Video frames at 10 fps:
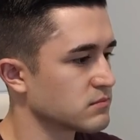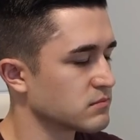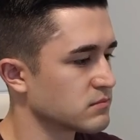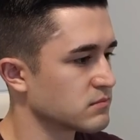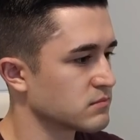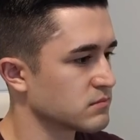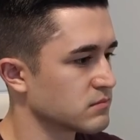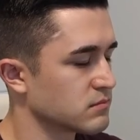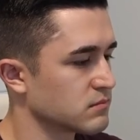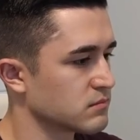
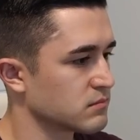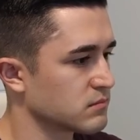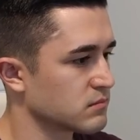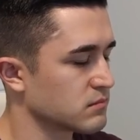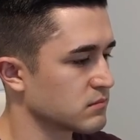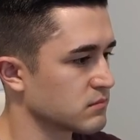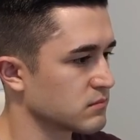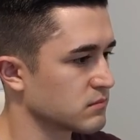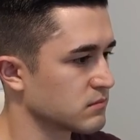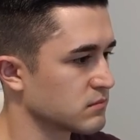
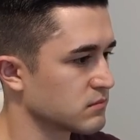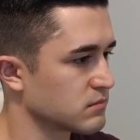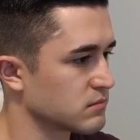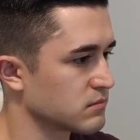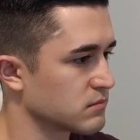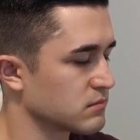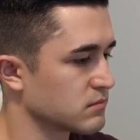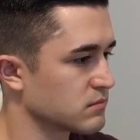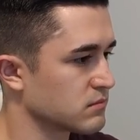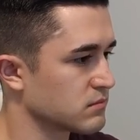
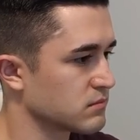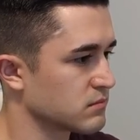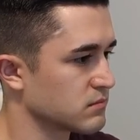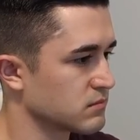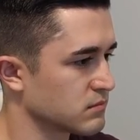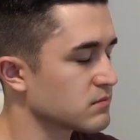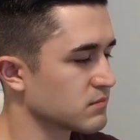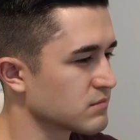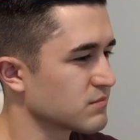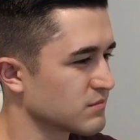
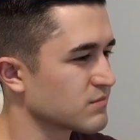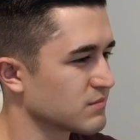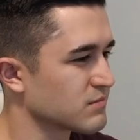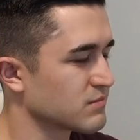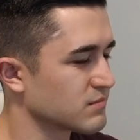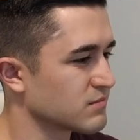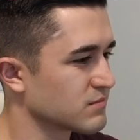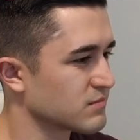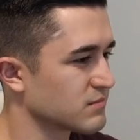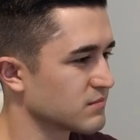
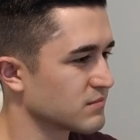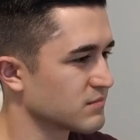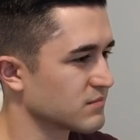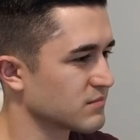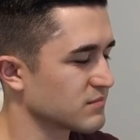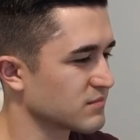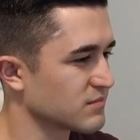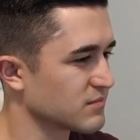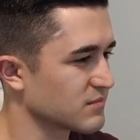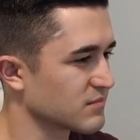
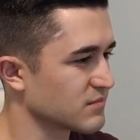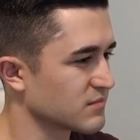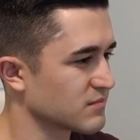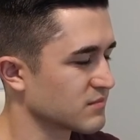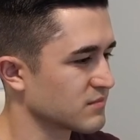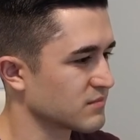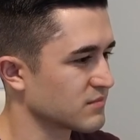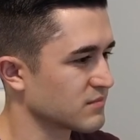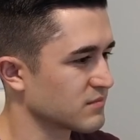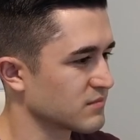(not speaking)